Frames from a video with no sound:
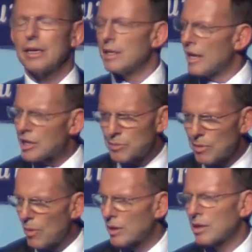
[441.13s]
Yes, we
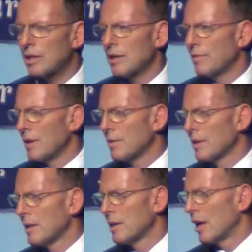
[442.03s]
want to deliver
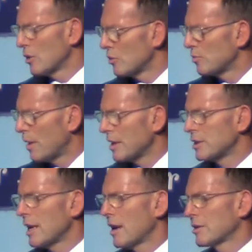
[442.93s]
a good
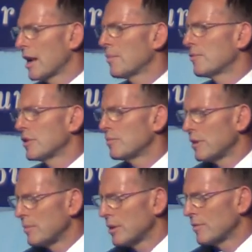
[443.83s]
budget outcome for the
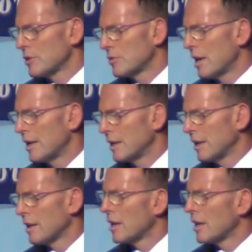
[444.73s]
people of Australia,